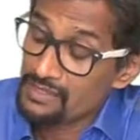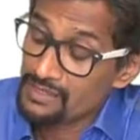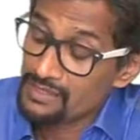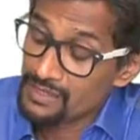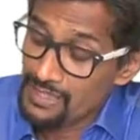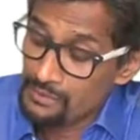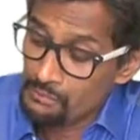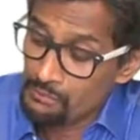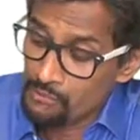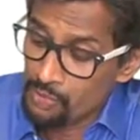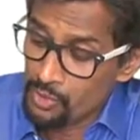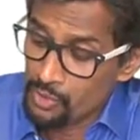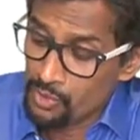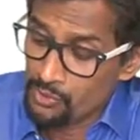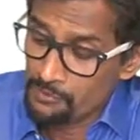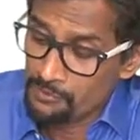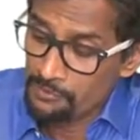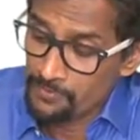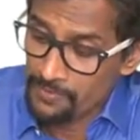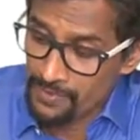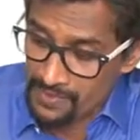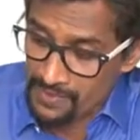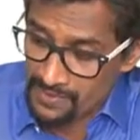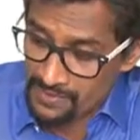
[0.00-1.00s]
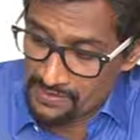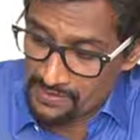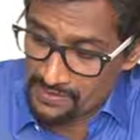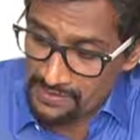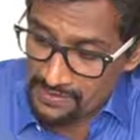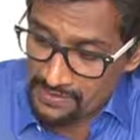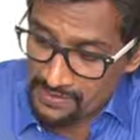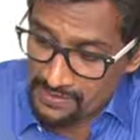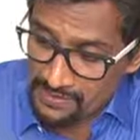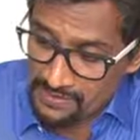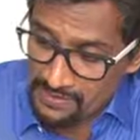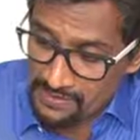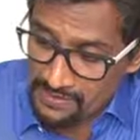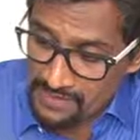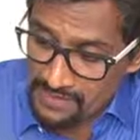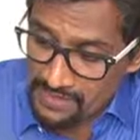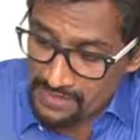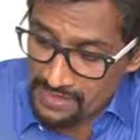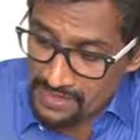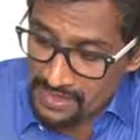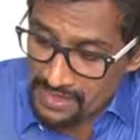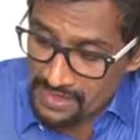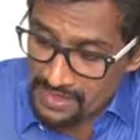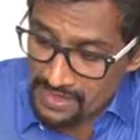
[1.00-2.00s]
Number of years, that is
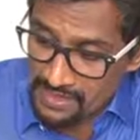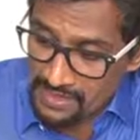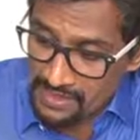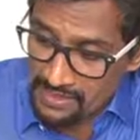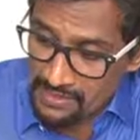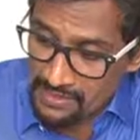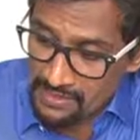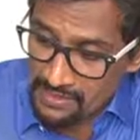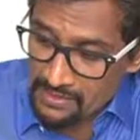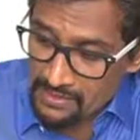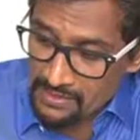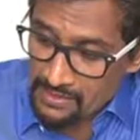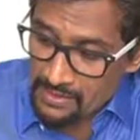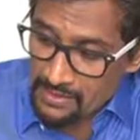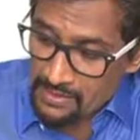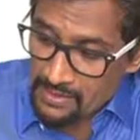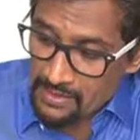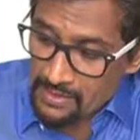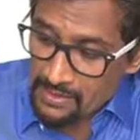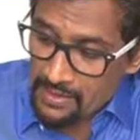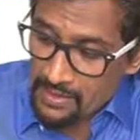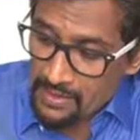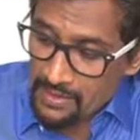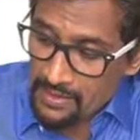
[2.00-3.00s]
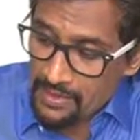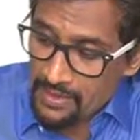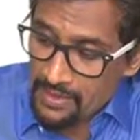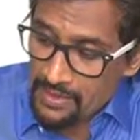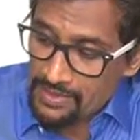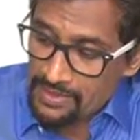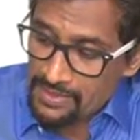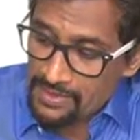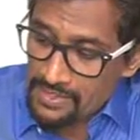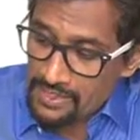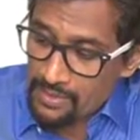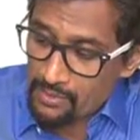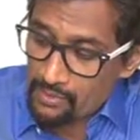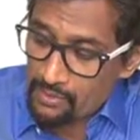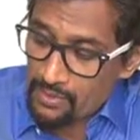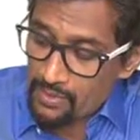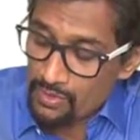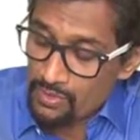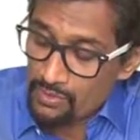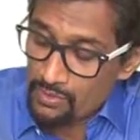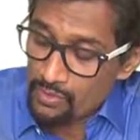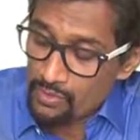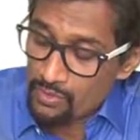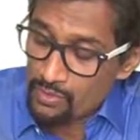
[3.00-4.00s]
T, is
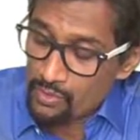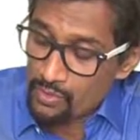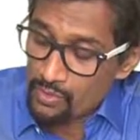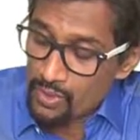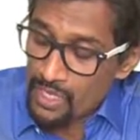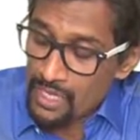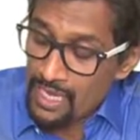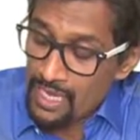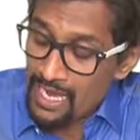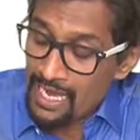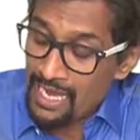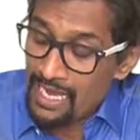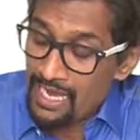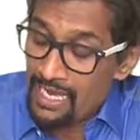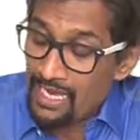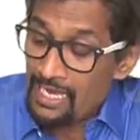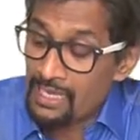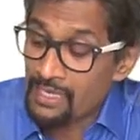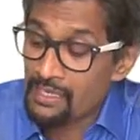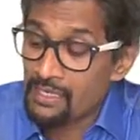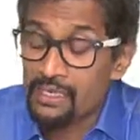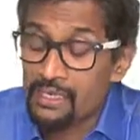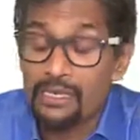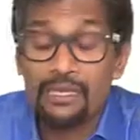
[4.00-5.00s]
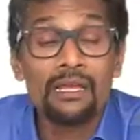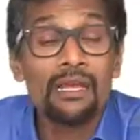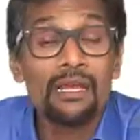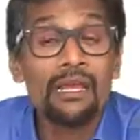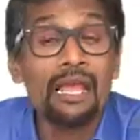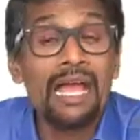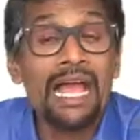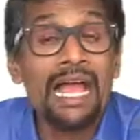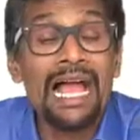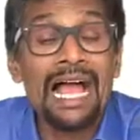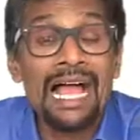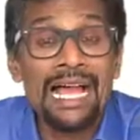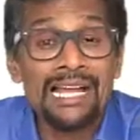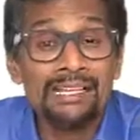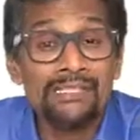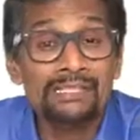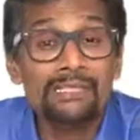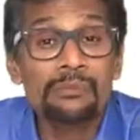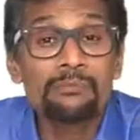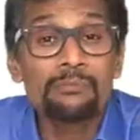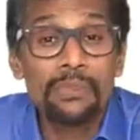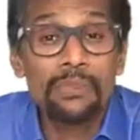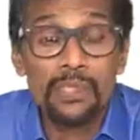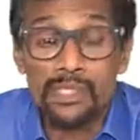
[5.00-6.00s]
equal to R as
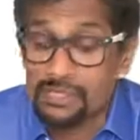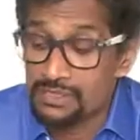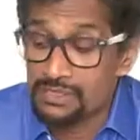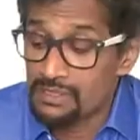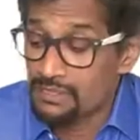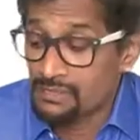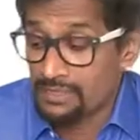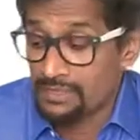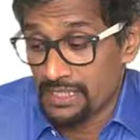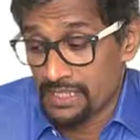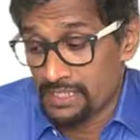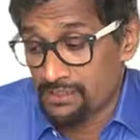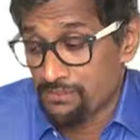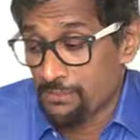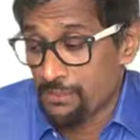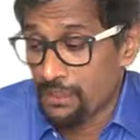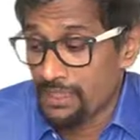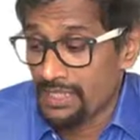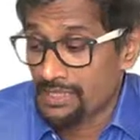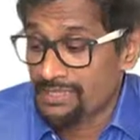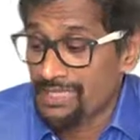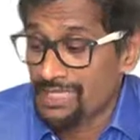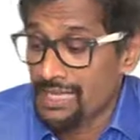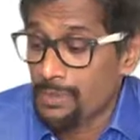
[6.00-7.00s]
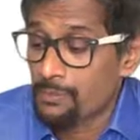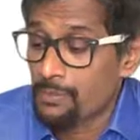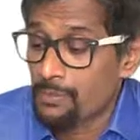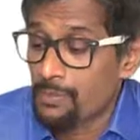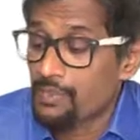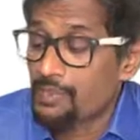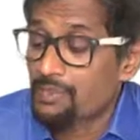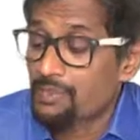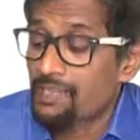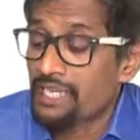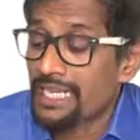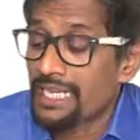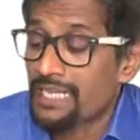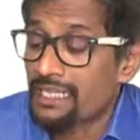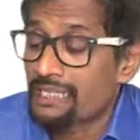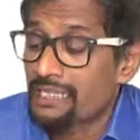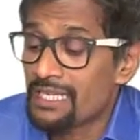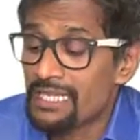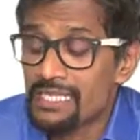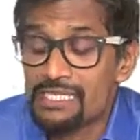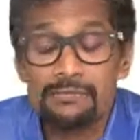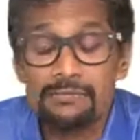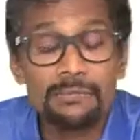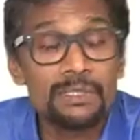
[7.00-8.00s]
a percentage. For example, the rate
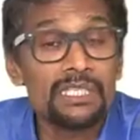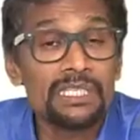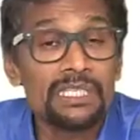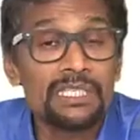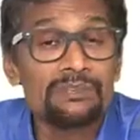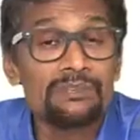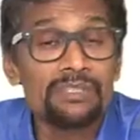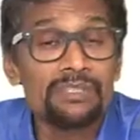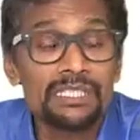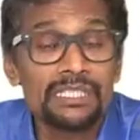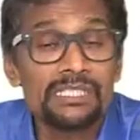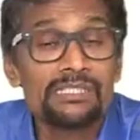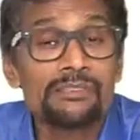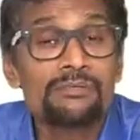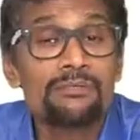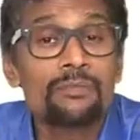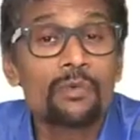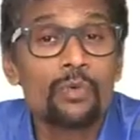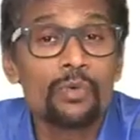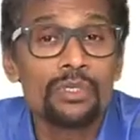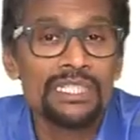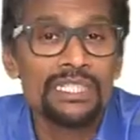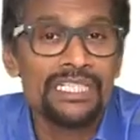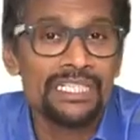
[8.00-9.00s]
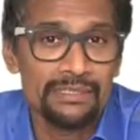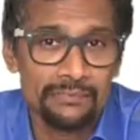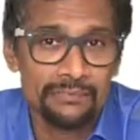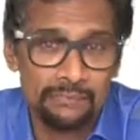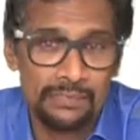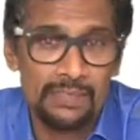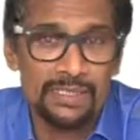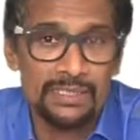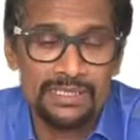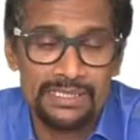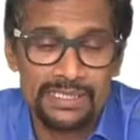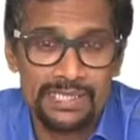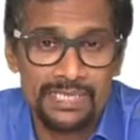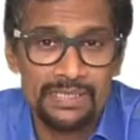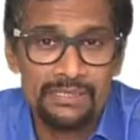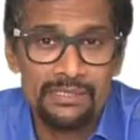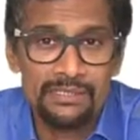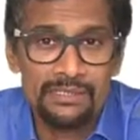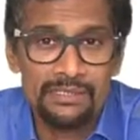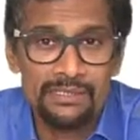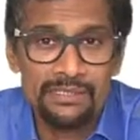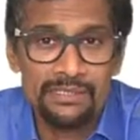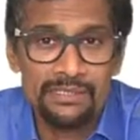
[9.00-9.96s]
has been given as fourteen percent.